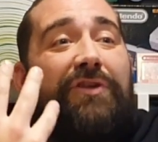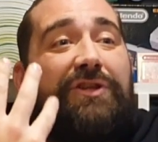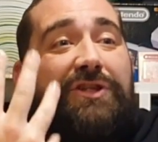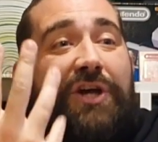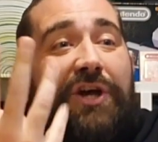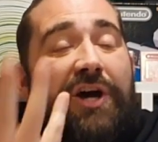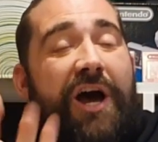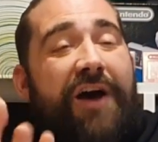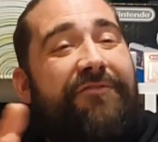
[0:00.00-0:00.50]

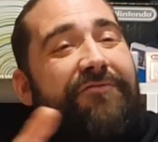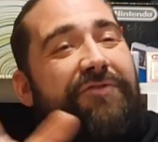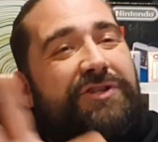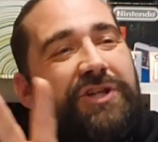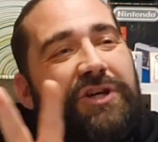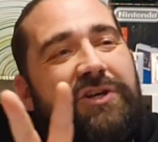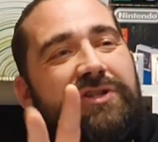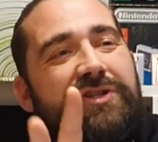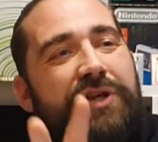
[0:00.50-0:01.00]
I've
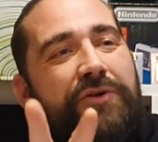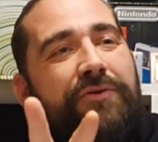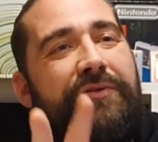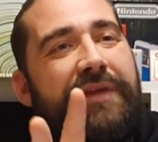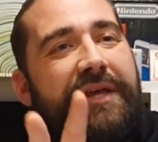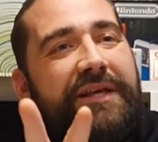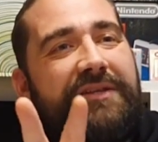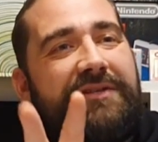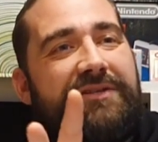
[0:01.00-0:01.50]
returned 2
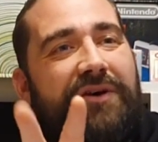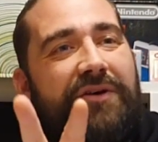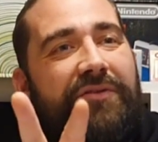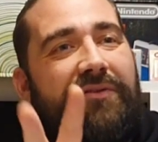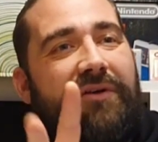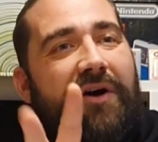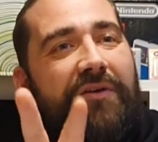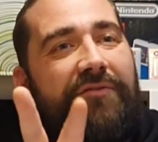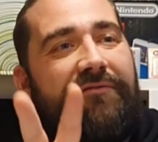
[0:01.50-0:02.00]
things
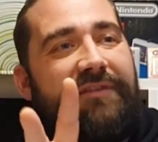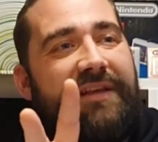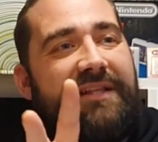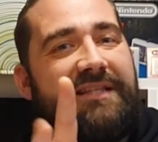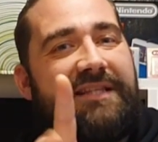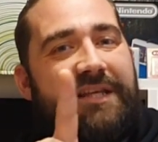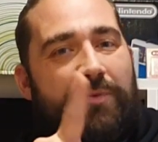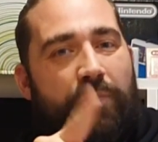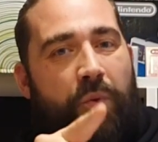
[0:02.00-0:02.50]
on
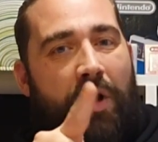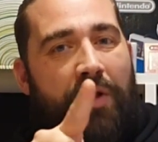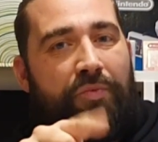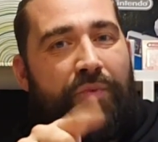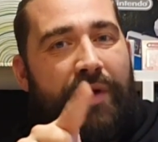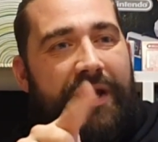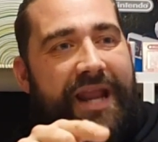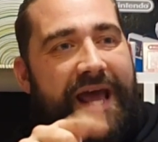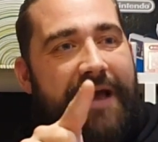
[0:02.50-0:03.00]
Vinted. One
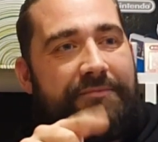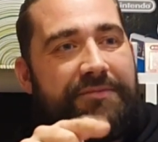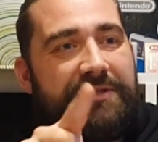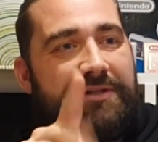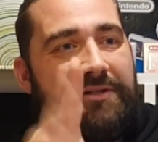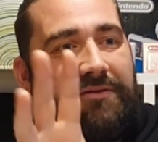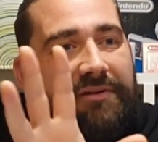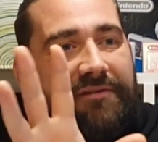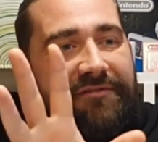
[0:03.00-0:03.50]
went
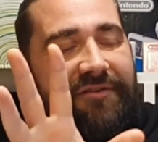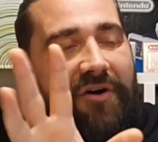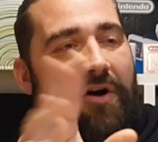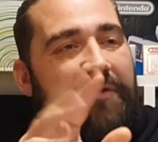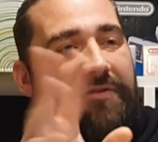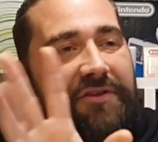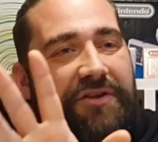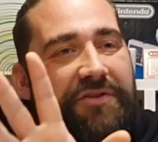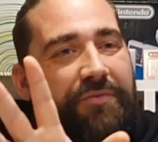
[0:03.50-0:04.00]
absolutely
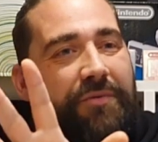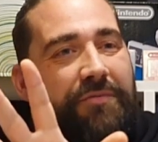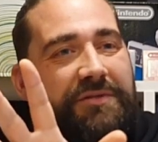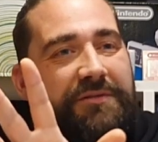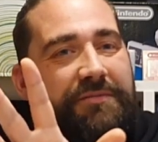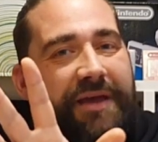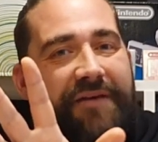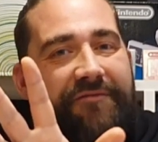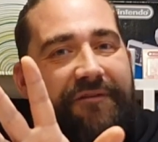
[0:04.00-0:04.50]
fine, the other one was
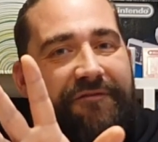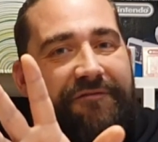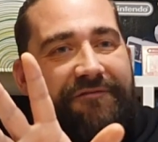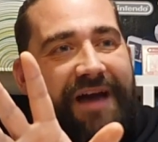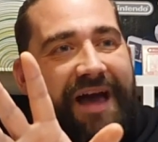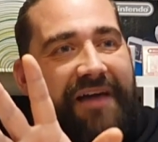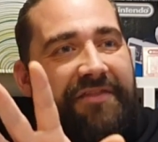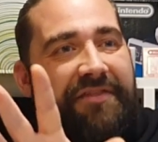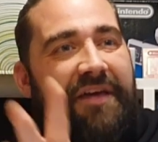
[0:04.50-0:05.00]
a bit of a
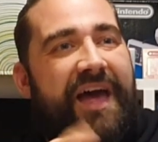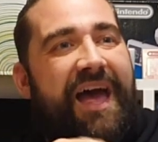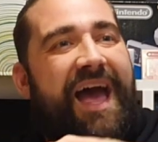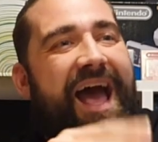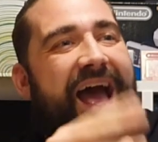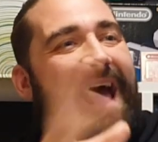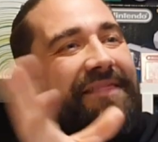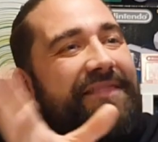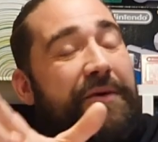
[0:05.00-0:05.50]
faff,
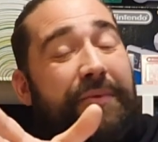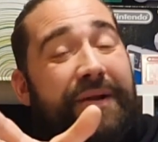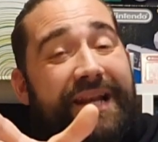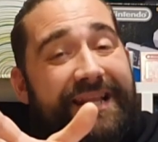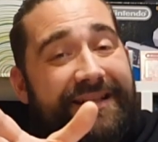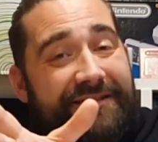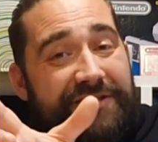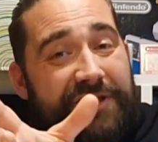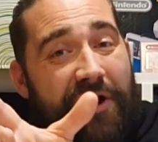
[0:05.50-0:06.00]
and they were
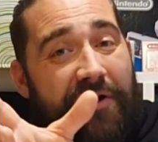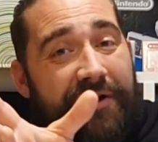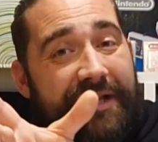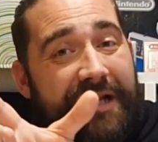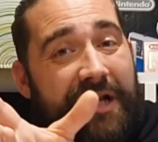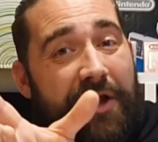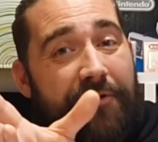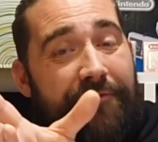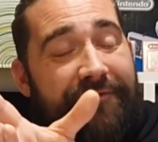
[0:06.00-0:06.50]
little tiny
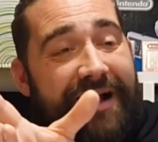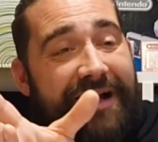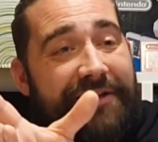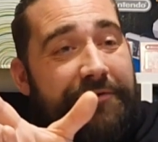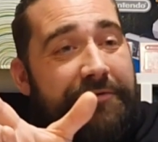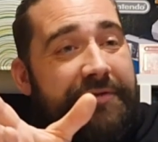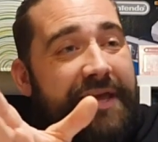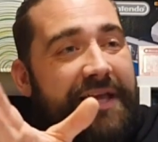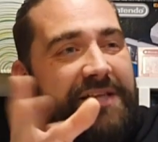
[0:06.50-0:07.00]
low
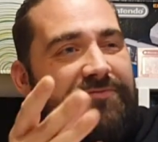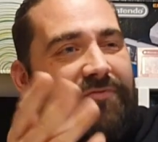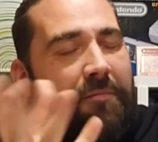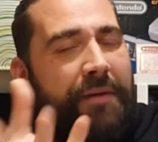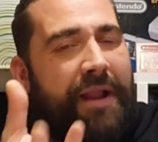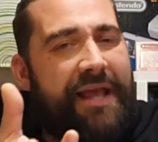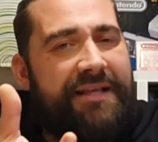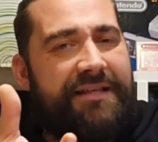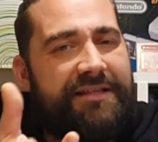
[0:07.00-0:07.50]
value things.
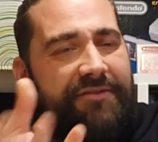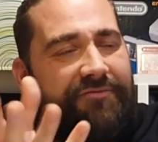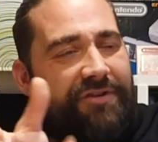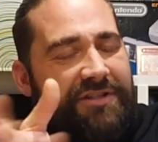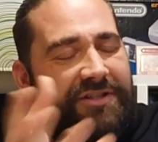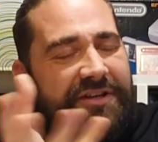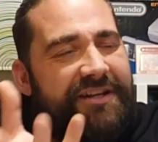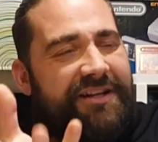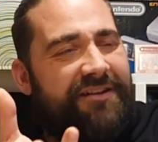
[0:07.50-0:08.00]

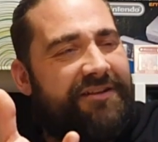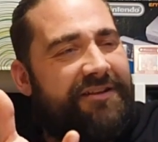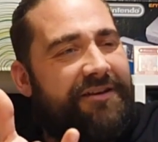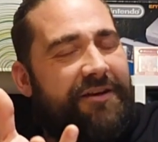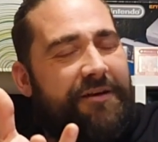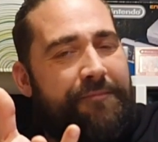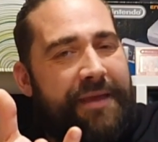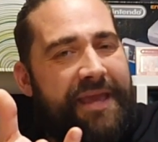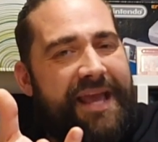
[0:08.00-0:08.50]
Returning like
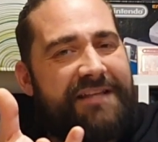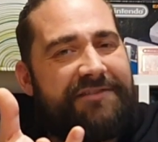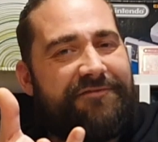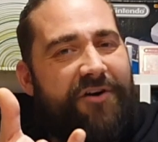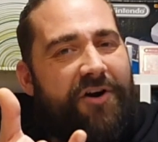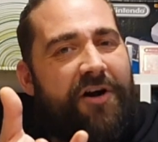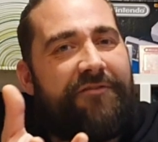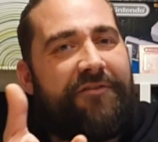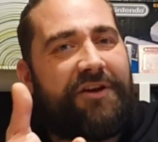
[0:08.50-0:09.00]
a
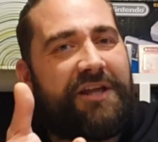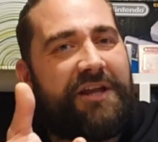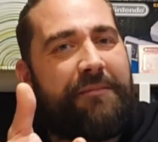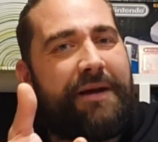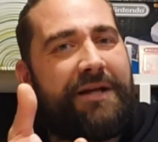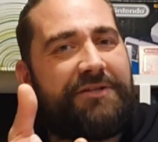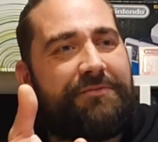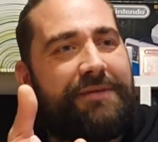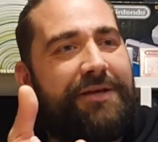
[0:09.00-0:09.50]
PS5, I could
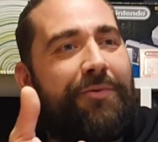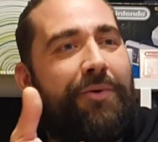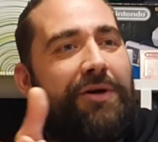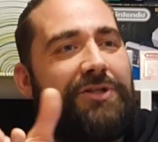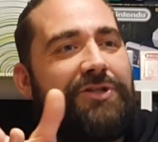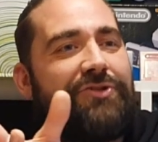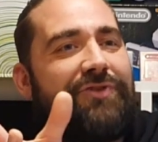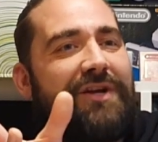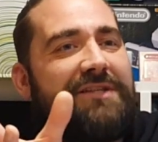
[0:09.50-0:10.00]
imagine be
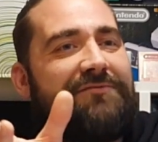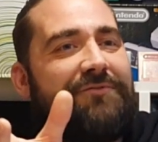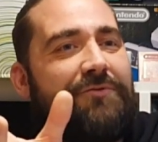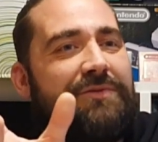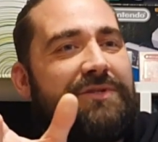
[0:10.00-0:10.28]
quite stressful.